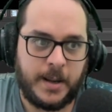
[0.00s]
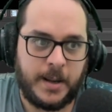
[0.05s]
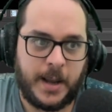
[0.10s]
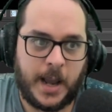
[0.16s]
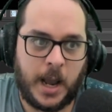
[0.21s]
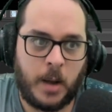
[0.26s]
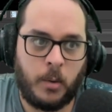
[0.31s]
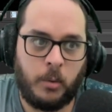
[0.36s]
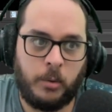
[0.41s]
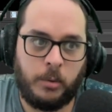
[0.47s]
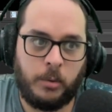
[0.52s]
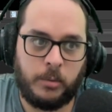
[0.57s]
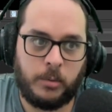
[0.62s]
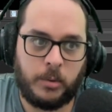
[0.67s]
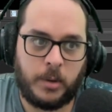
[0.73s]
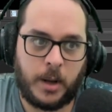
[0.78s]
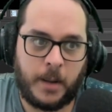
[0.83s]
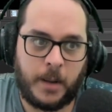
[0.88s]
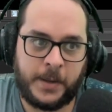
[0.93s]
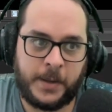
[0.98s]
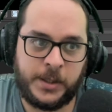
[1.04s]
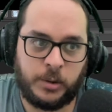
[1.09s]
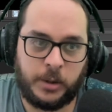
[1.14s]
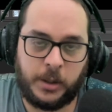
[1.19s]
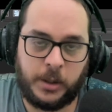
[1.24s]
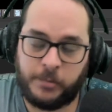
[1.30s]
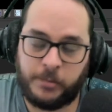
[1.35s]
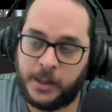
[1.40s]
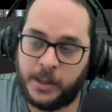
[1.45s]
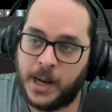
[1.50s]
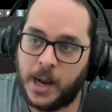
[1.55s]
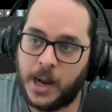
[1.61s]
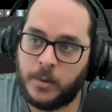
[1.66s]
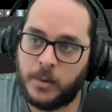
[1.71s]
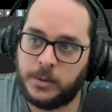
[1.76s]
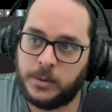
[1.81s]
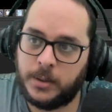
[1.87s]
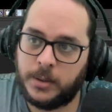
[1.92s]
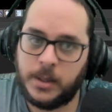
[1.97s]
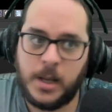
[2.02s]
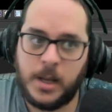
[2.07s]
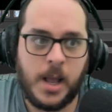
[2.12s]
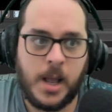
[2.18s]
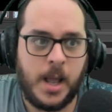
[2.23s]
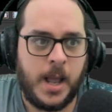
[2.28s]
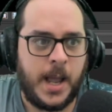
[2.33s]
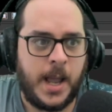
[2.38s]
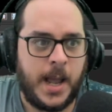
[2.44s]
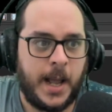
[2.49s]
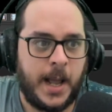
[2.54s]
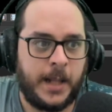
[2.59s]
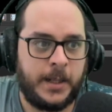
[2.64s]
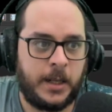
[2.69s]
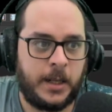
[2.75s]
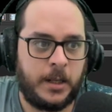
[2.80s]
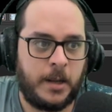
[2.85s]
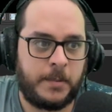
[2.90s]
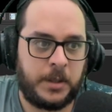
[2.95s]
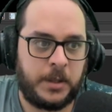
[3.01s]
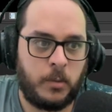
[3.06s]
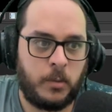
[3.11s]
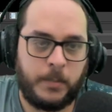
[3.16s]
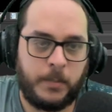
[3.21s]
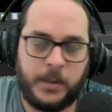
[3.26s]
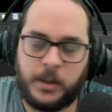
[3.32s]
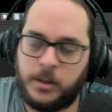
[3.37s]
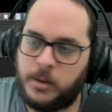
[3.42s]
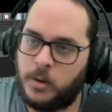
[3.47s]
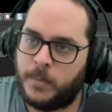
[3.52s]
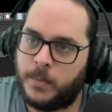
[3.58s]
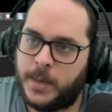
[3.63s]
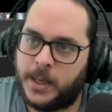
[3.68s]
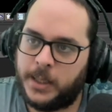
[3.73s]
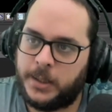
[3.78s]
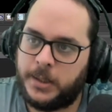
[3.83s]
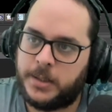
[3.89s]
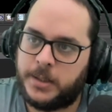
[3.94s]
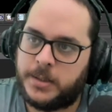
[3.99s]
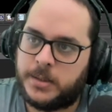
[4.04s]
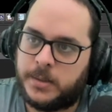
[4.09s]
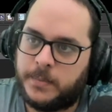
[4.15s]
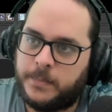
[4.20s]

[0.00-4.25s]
I will eventually run out, and then everything will be humanities,